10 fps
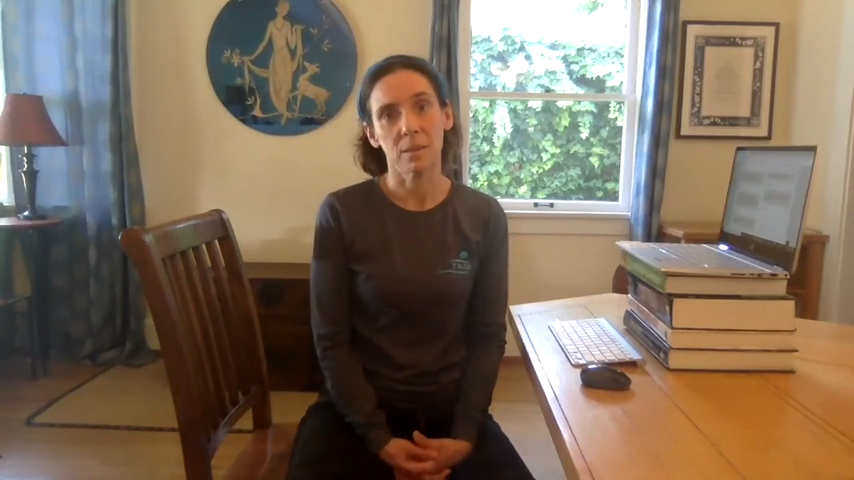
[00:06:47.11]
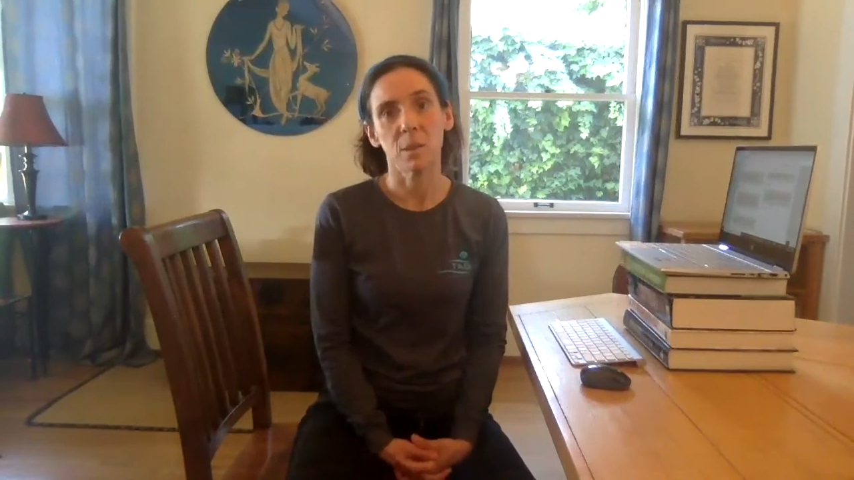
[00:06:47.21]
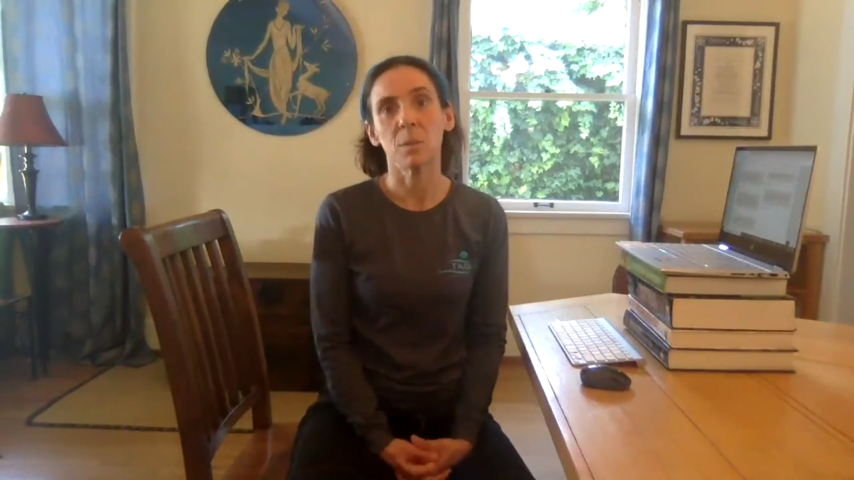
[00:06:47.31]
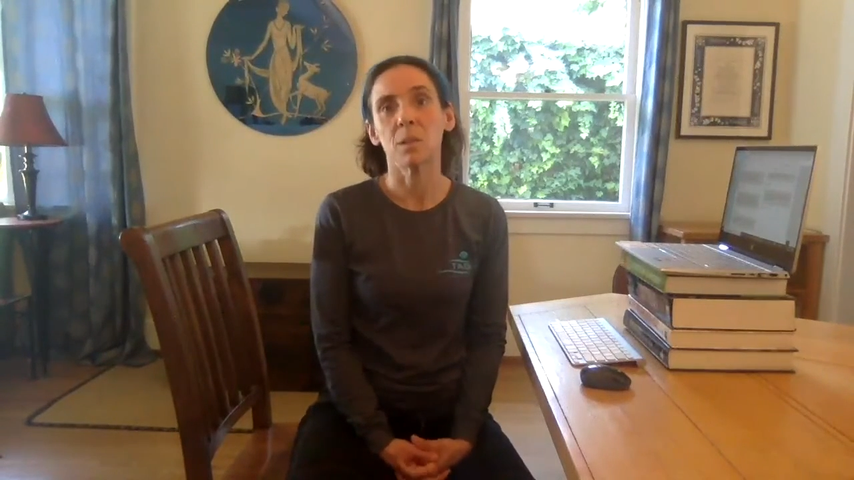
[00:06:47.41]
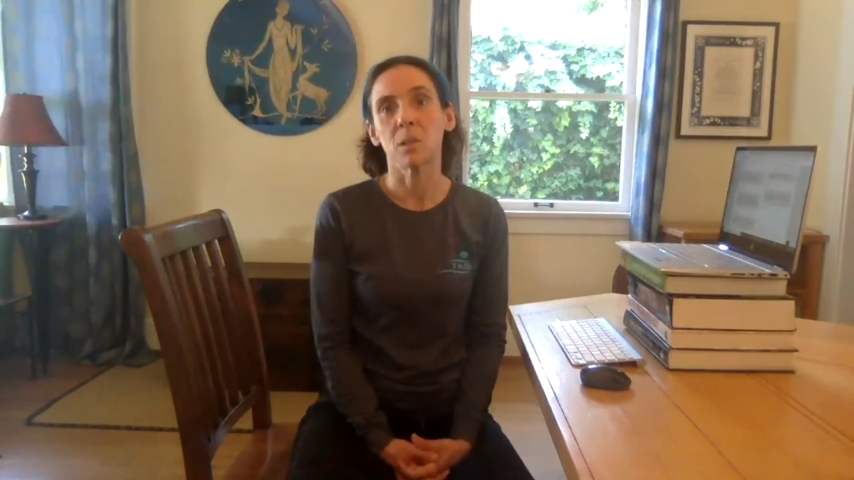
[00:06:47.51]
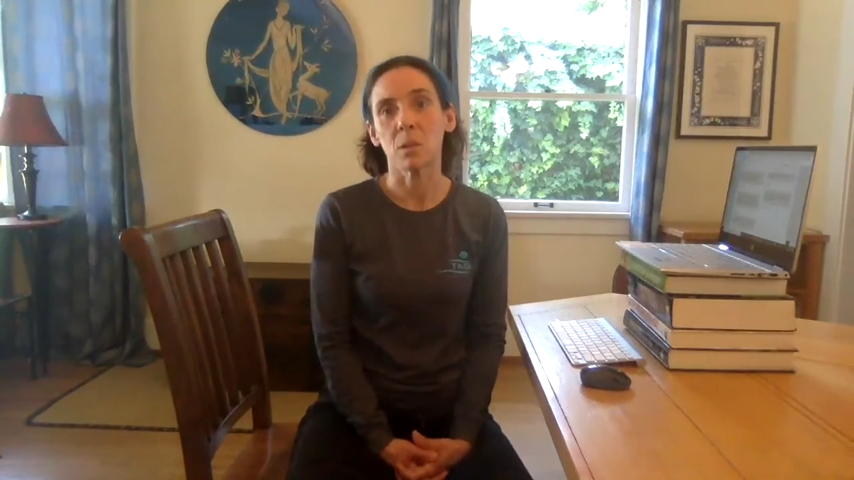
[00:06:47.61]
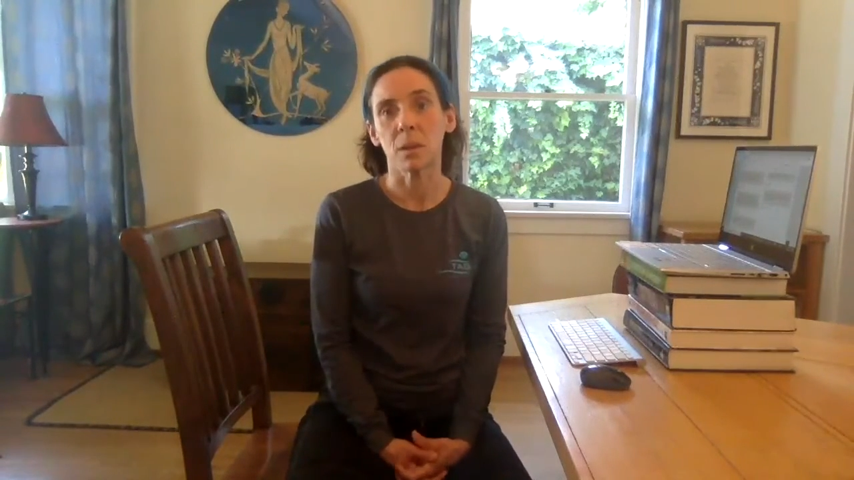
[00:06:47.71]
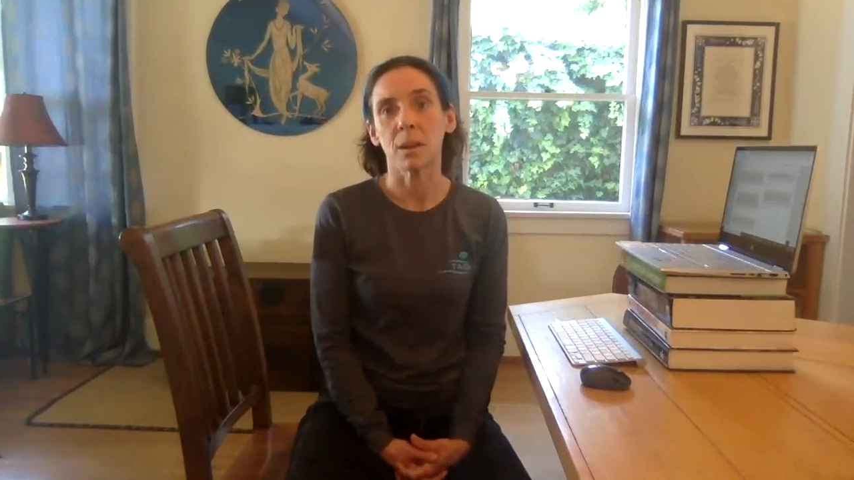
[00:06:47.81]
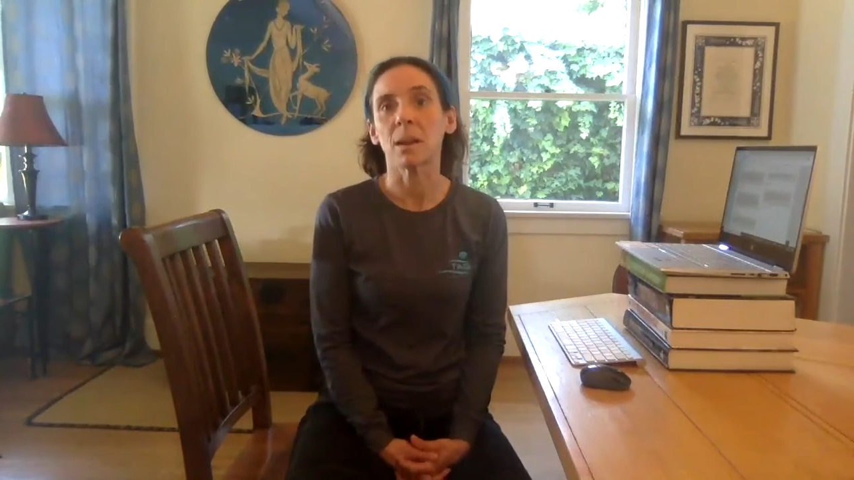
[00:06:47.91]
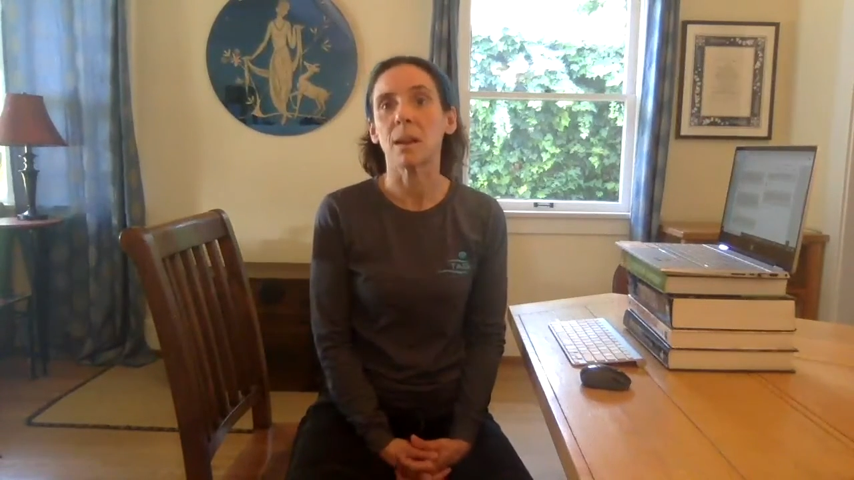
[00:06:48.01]
to
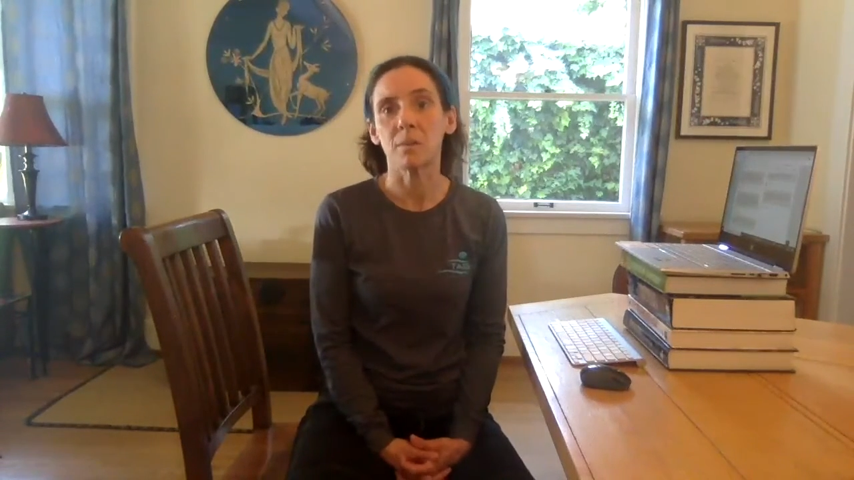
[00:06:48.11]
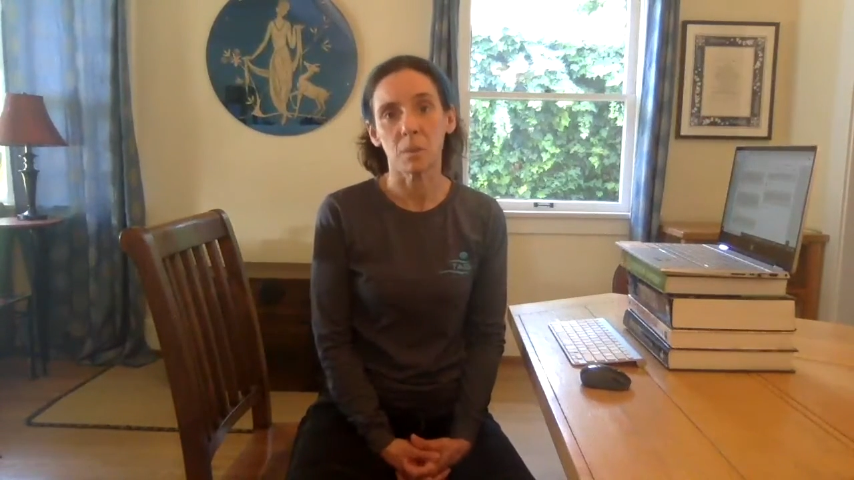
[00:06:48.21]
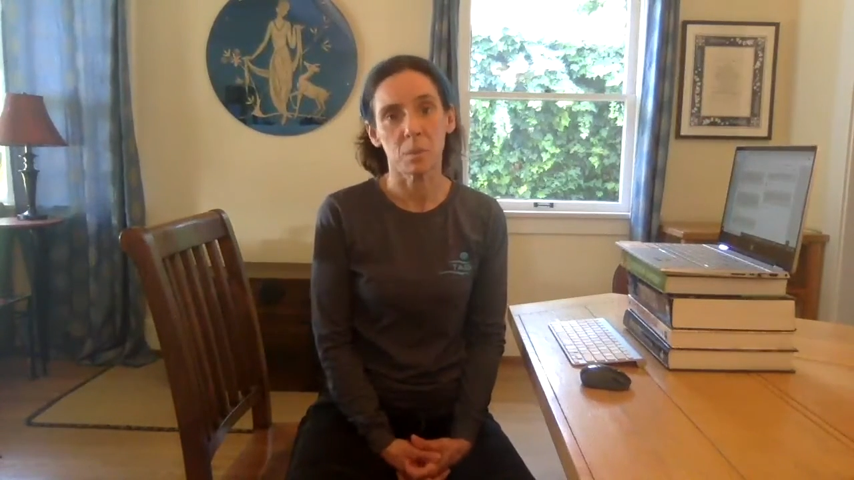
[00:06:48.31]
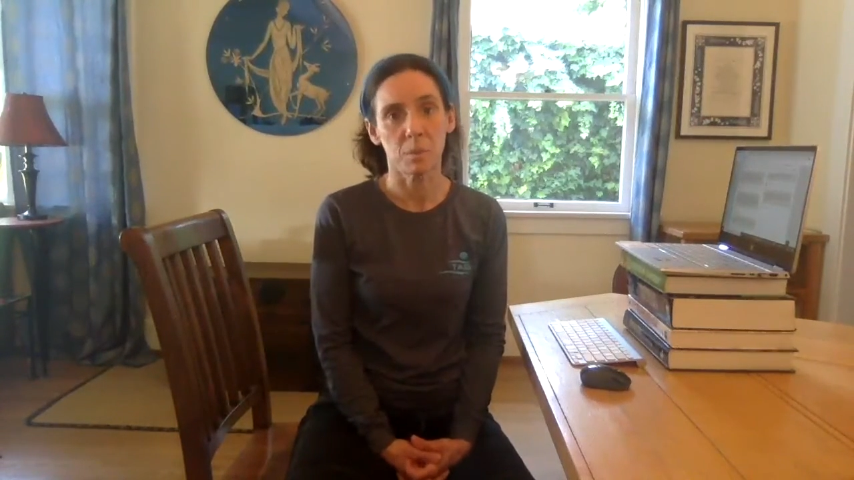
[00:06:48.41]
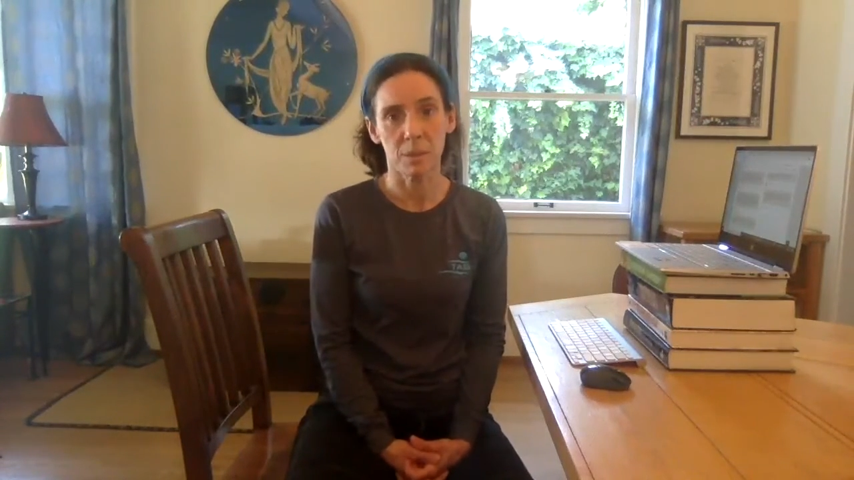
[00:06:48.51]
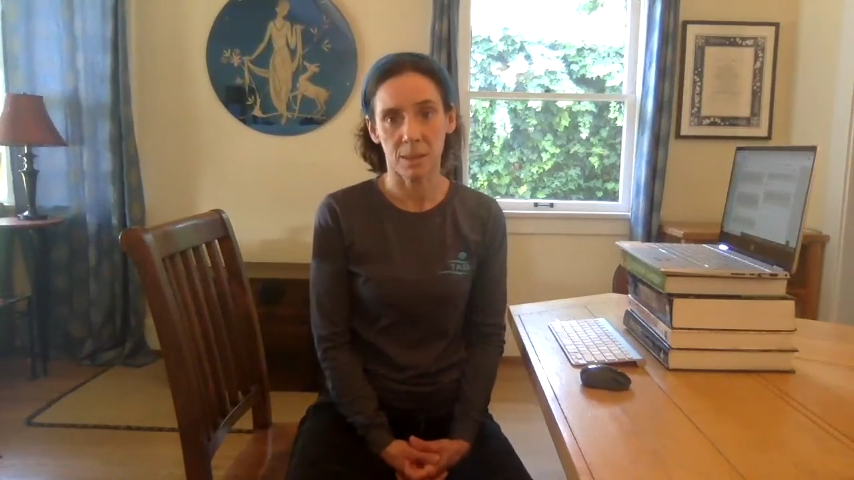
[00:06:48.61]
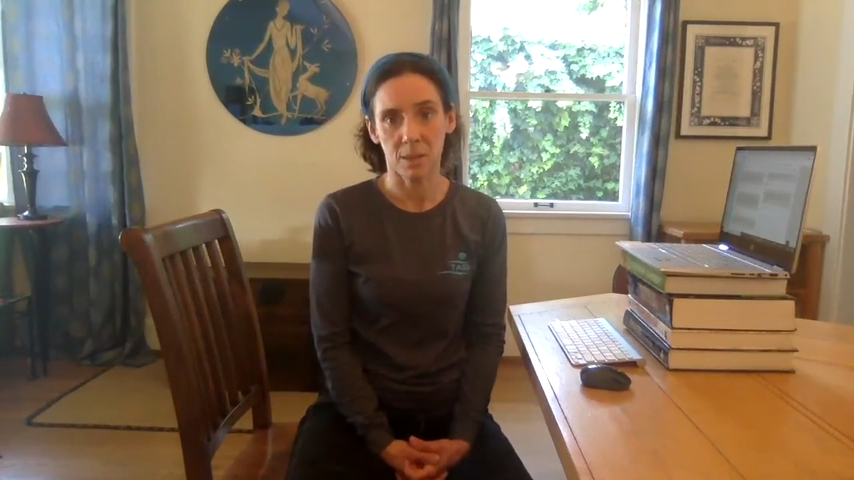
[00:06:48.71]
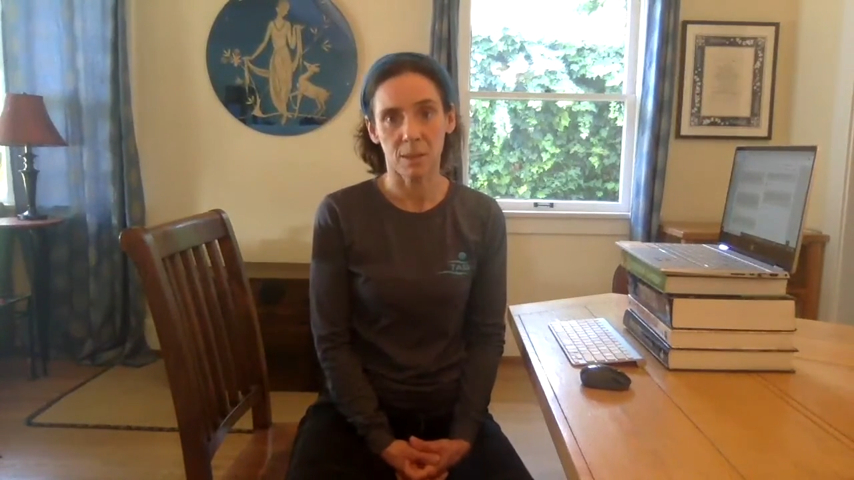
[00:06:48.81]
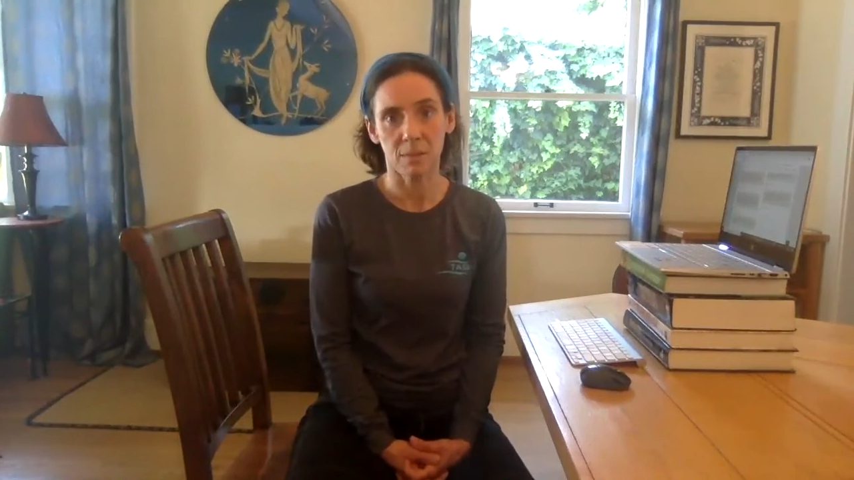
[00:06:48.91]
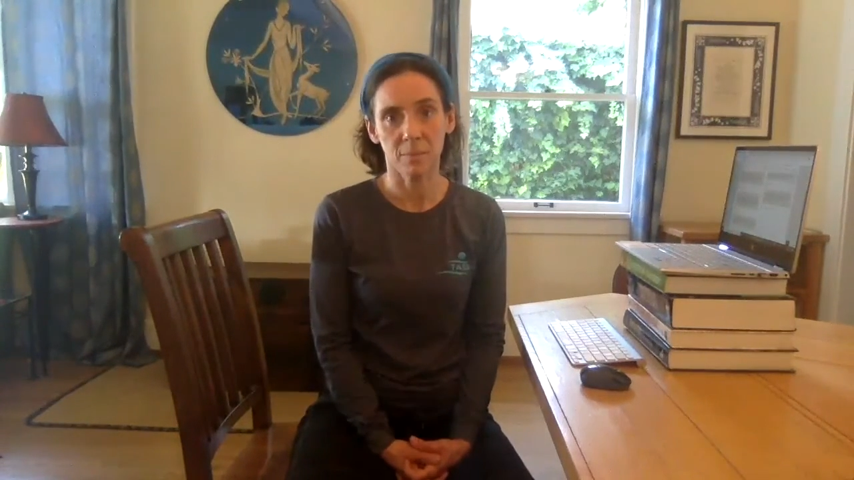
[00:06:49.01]
ensuring a comfortable
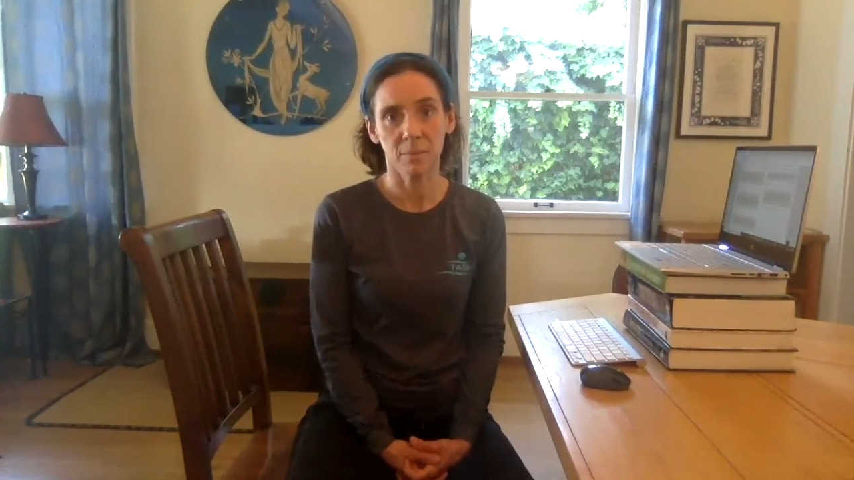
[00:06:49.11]
position.